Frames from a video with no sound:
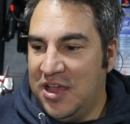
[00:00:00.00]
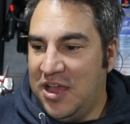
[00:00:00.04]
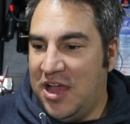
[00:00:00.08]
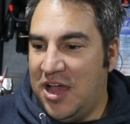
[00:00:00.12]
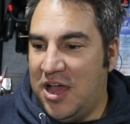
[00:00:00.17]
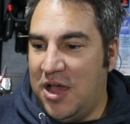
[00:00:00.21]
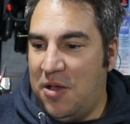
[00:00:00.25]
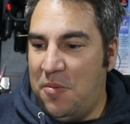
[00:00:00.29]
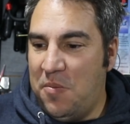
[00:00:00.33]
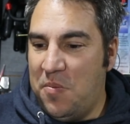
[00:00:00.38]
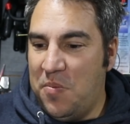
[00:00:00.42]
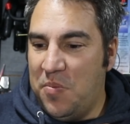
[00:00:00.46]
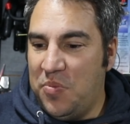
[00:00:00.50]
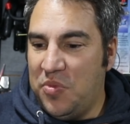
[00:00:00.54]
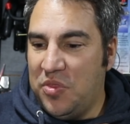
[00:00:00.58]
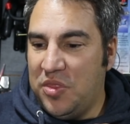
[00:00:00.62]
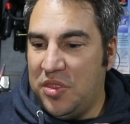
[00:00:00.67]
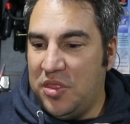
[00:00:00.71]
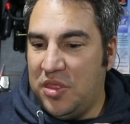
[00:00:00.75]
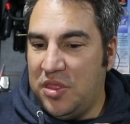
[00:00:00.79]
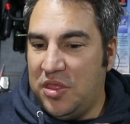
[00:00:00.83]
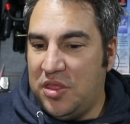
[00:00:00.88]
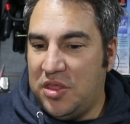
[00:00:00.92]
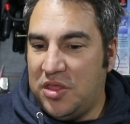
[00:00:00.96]
Um,
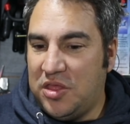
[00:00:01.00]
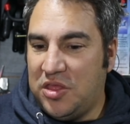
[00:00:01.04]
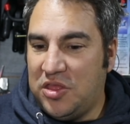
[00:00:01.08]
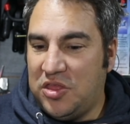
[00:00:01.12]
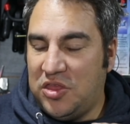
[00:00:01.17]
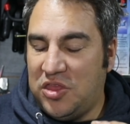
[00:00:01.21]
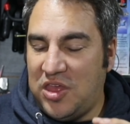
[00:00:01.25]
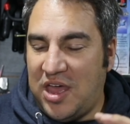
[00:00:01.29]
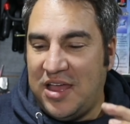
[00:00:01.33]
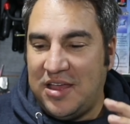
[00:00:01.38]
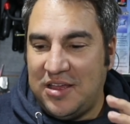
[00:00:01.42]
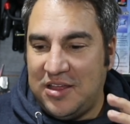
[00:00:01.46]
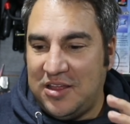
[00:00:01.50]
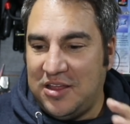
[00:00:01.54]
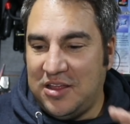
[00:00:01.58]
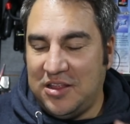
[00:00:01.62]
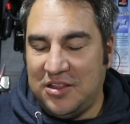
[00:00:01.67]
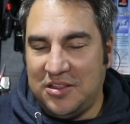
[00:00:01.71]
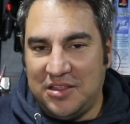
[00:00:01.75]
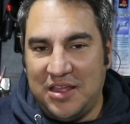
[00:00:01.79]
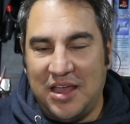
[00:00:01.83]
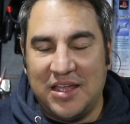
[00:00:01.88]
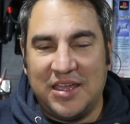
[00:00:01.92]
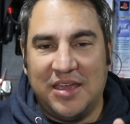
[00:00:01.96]
that
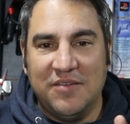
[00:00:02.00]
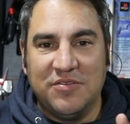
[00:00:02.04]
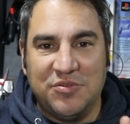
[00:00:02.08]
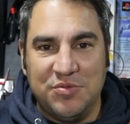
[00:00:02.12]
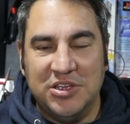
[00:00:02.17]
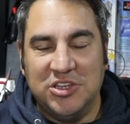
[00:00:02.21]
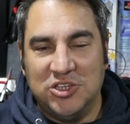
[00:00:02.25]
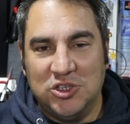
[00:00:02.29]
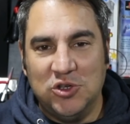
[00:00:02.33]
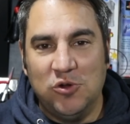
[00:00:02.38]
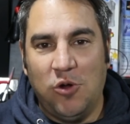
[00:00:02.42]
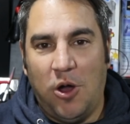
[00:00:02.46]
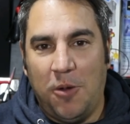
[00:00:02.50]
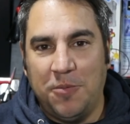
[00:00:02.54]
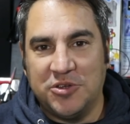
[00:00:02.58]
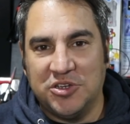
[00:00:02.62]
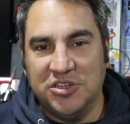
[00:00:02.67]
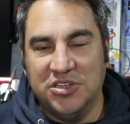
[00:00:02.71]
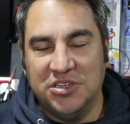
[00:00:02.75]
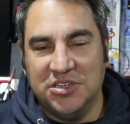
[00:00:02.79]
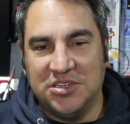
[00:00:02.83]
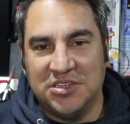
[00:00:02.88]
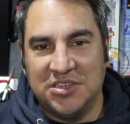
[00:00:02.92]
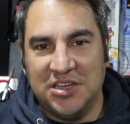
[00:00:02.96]
that gives me two
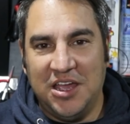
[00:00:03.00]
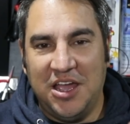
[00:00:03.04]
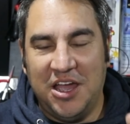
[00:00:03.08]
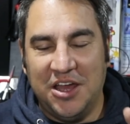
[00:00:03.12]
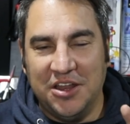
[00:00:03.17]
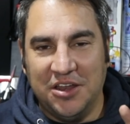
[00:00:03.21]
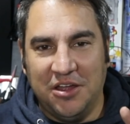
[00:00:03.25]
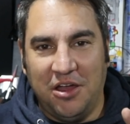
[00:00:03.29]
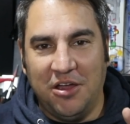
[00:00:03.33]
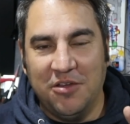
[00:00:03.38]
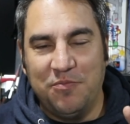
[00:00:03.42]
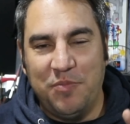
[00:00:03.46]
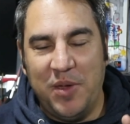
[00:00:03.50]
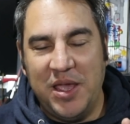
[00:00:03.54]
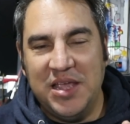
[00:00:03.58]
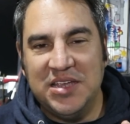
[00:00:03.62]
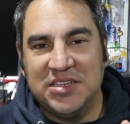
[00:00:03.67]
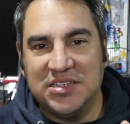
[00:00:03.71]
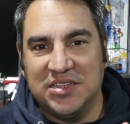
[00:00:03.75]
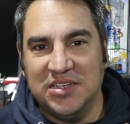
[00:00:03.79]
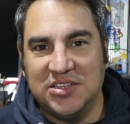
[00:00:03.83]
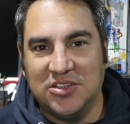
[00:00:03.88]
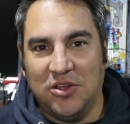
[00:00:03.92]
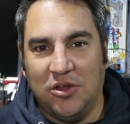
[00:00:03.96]
options and I
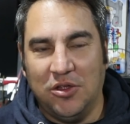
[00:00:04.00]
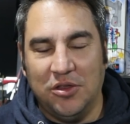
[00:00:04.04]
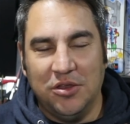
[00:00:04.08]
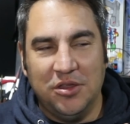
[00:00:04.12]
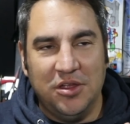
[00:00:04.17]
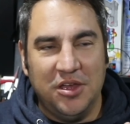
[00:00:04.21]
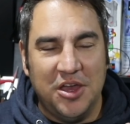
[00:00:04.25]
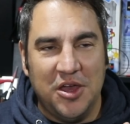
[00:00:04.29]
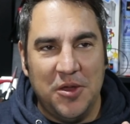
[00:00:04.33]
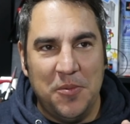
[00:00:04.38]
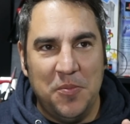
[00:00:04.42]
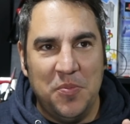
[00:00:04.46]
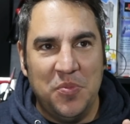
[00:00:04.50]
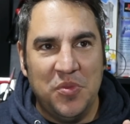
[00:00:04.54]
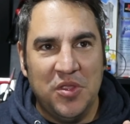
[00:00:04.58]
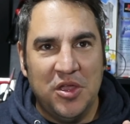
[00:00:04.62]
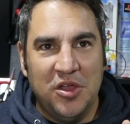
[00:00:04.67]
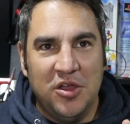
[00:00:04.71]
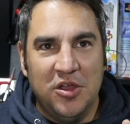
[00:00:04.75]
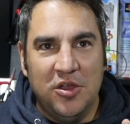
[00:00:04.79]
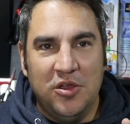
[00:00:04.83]
base this on um,